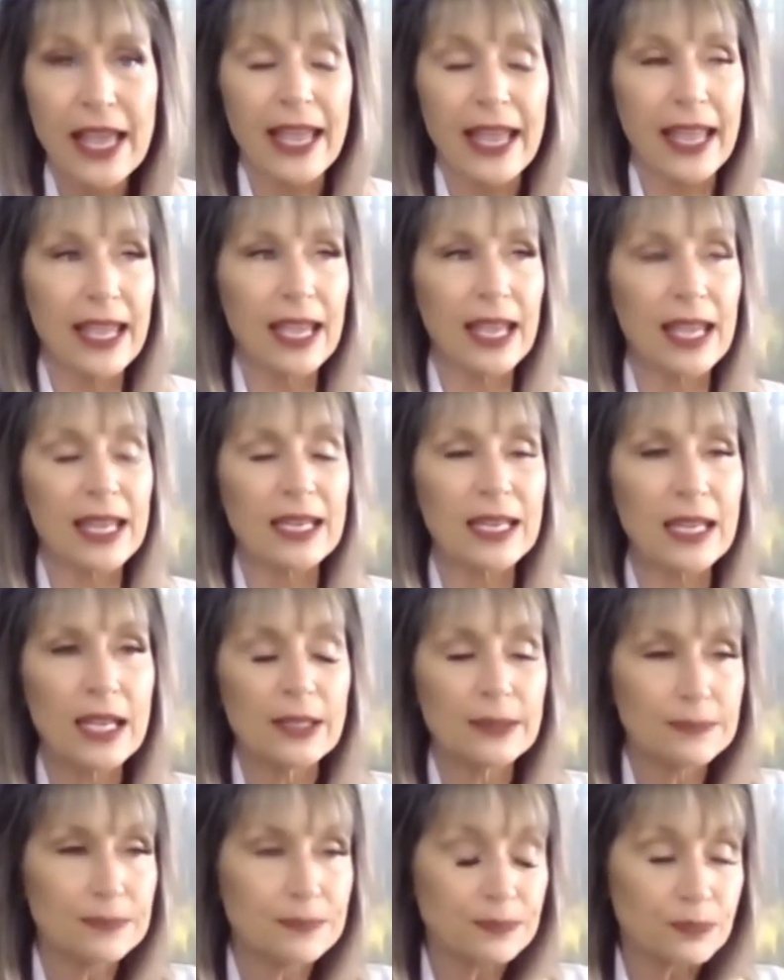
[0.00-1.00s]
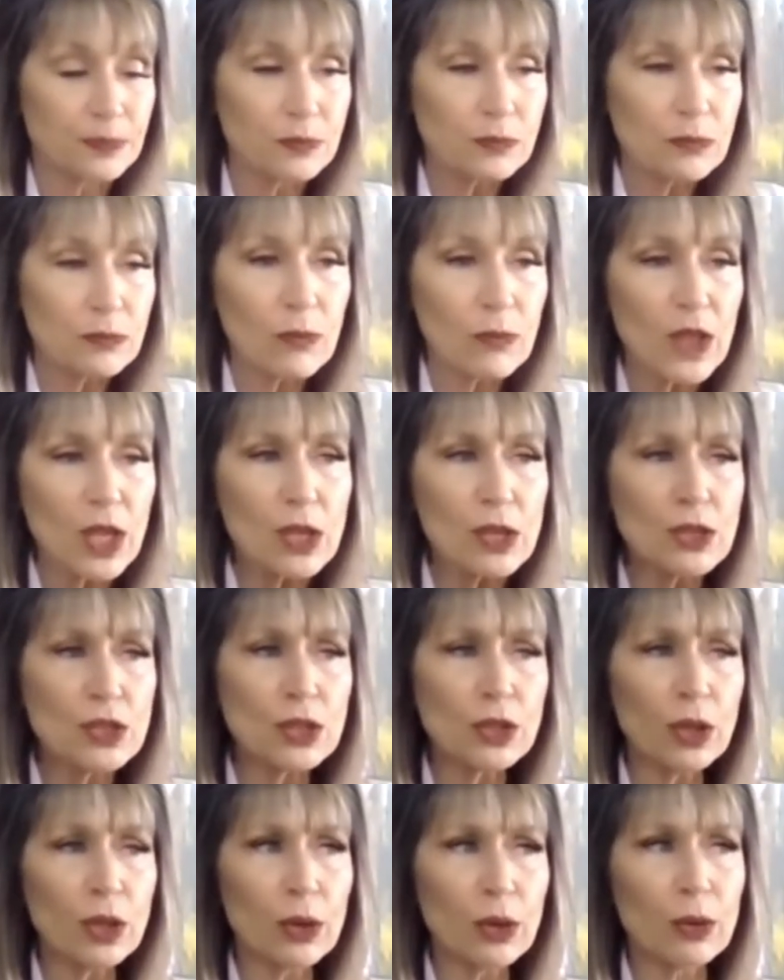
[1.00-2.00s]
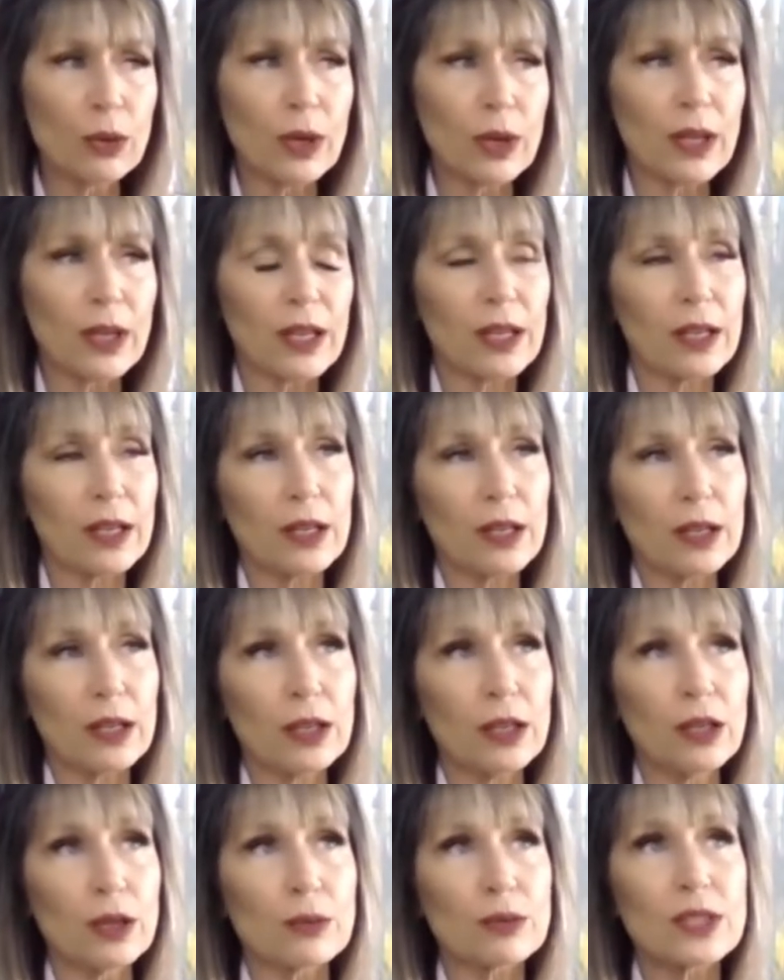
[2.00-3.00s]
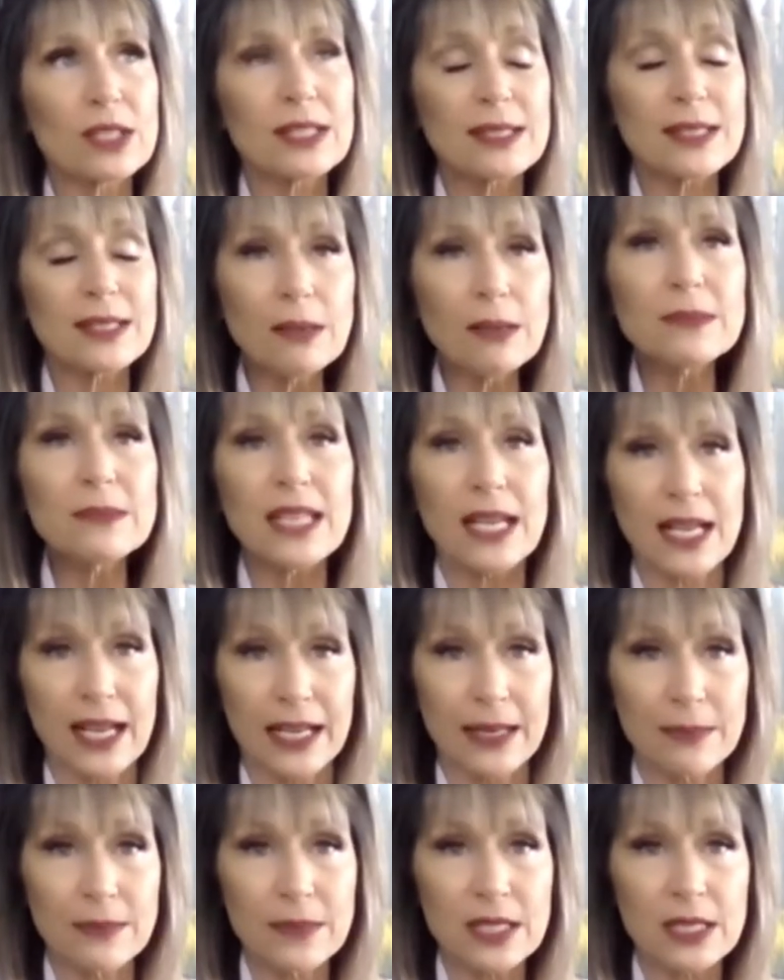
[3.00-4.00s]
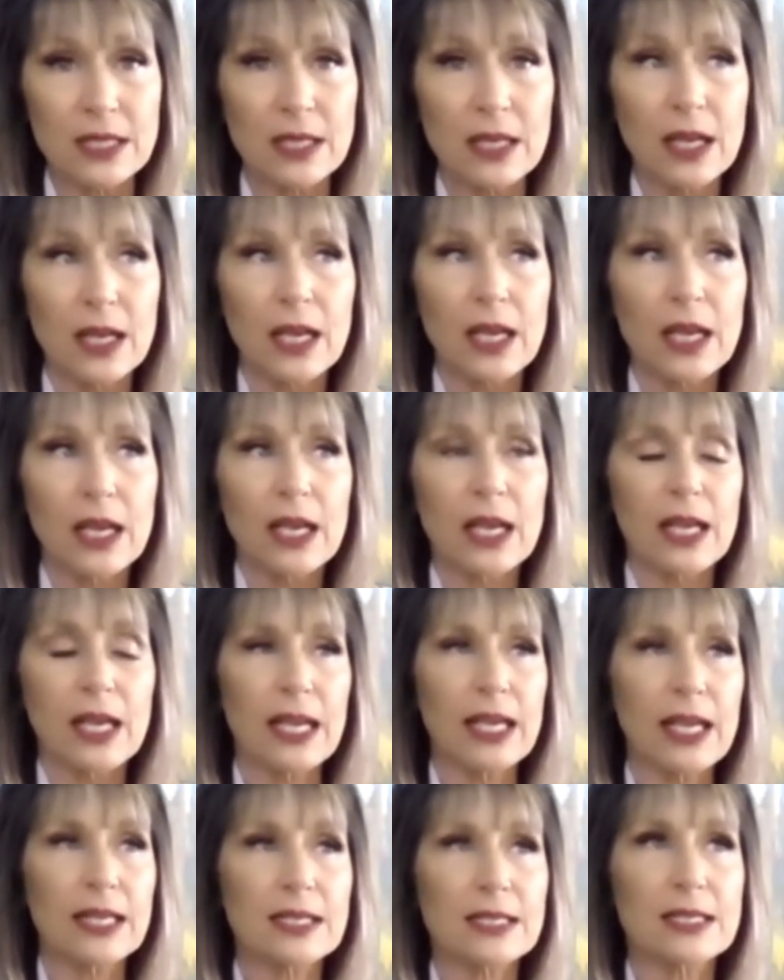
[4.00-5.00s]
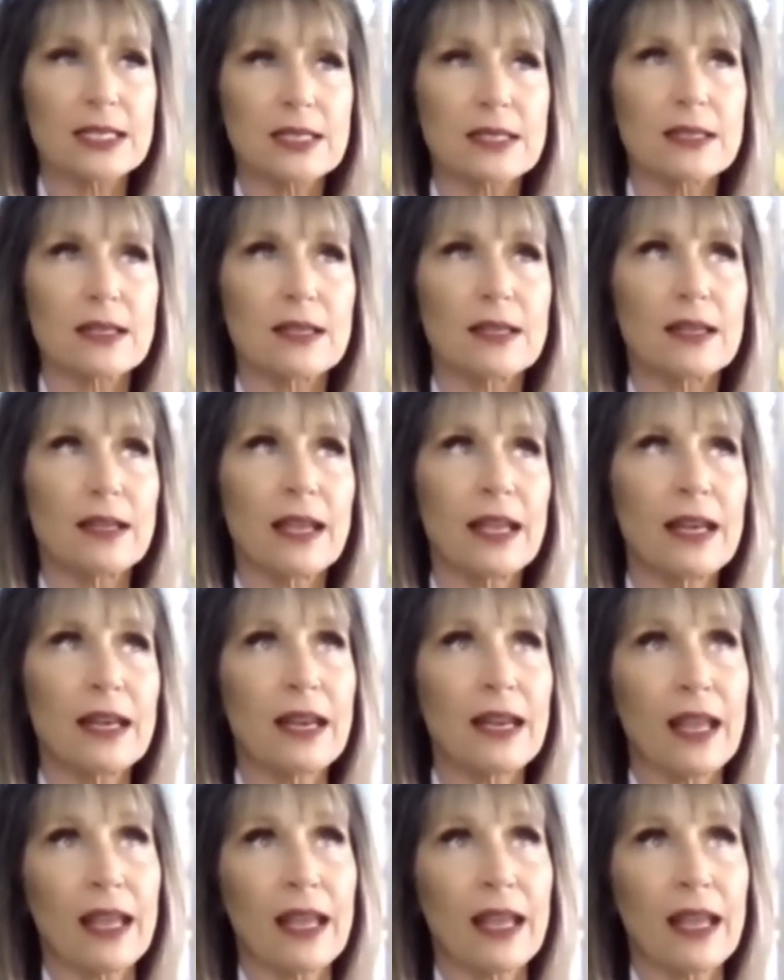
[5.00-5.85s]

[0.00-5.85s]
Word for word: And so, you know, sometimes it's, and,